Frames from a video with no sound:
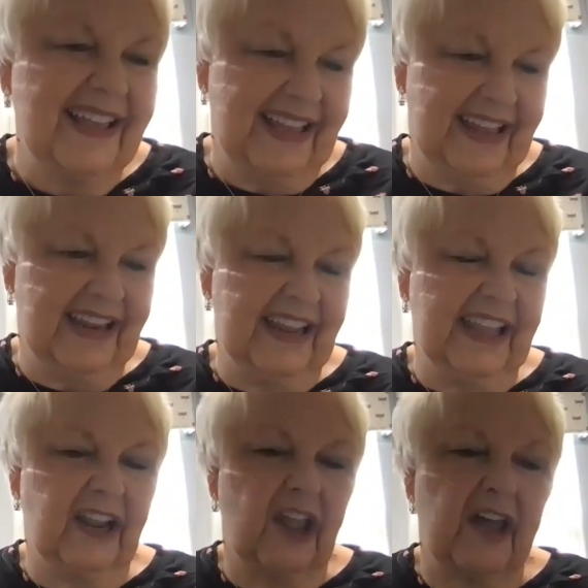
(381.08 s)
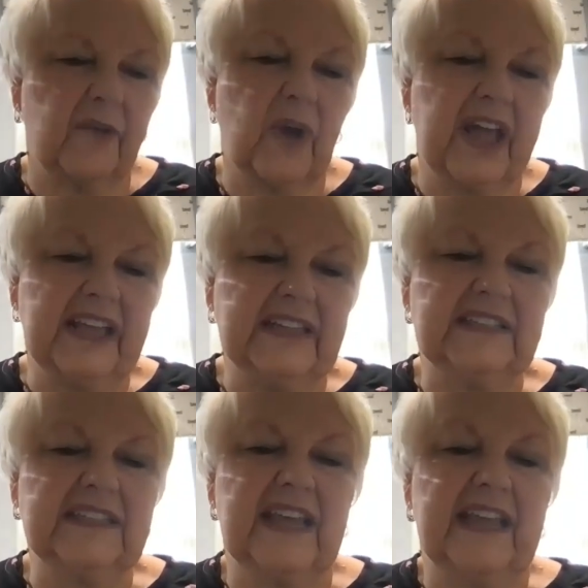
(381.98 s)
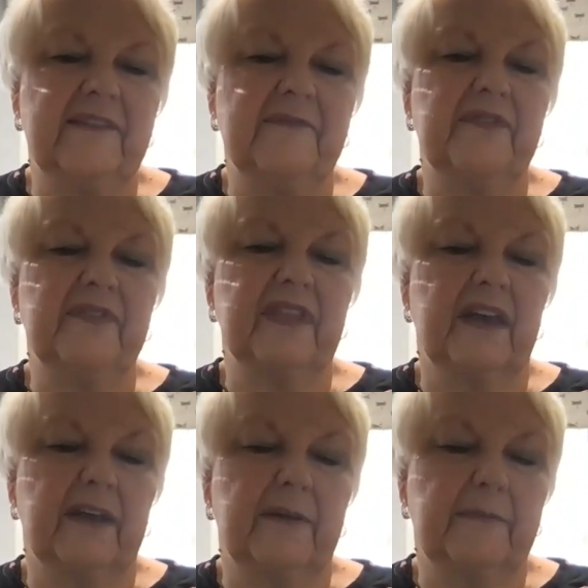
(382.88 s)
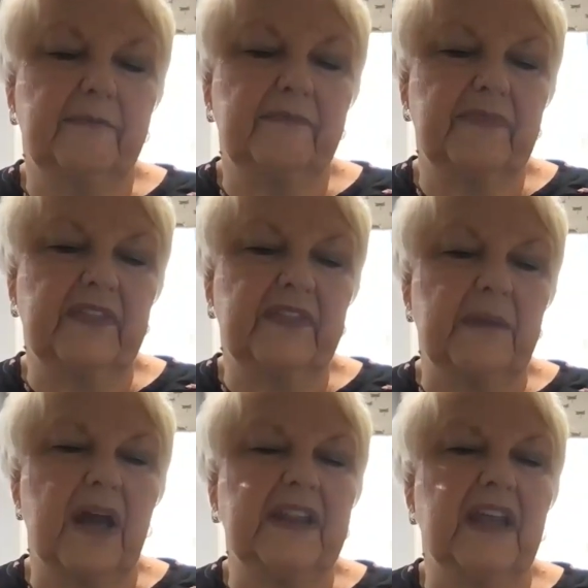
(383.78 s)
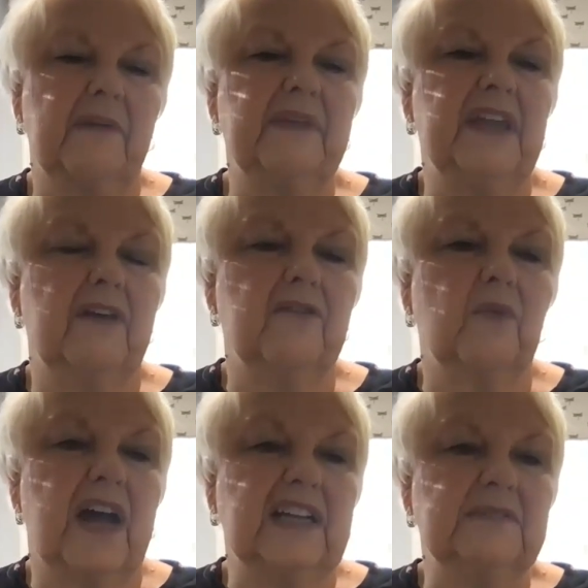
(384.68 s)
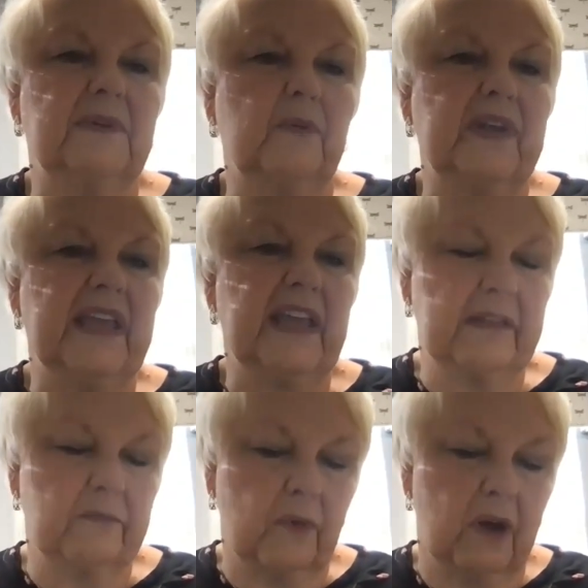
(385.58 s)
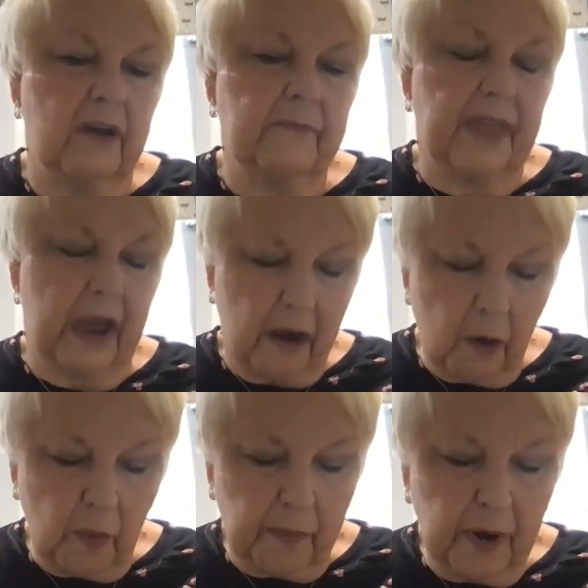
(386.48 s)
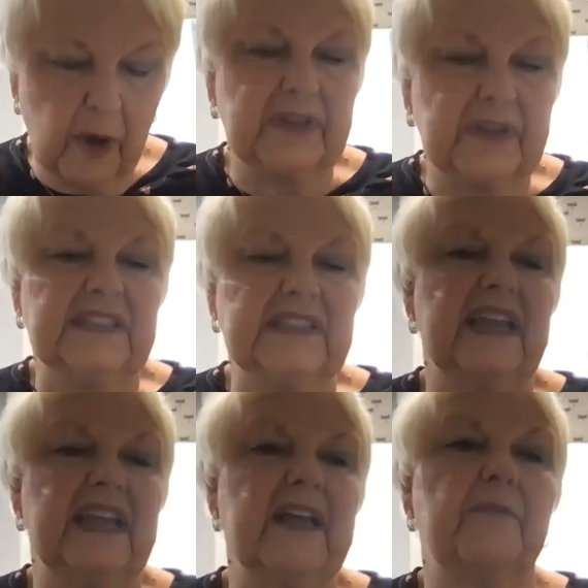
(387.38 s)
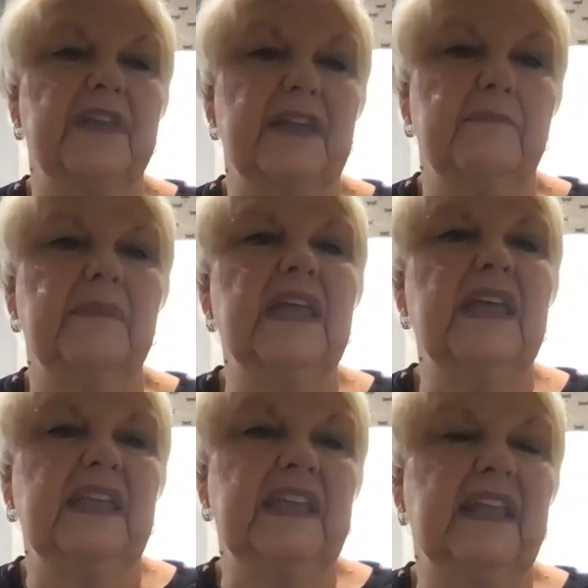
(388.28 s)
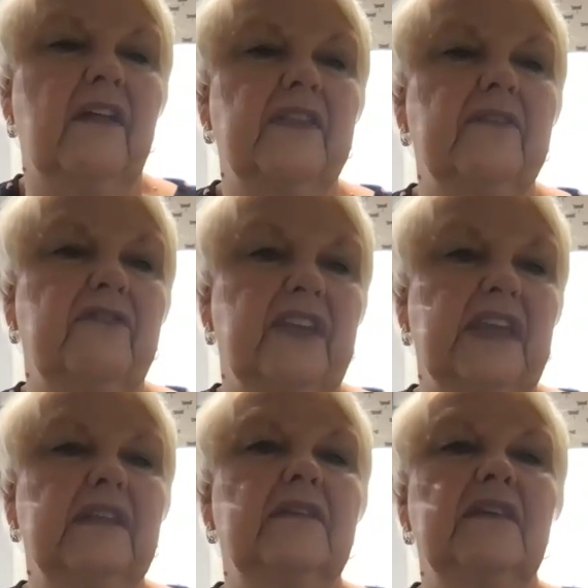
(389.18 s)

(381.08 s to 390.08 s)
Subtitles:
in a lot of ways that they might not be otherwise, but our whole purpose is to help them get on their feet,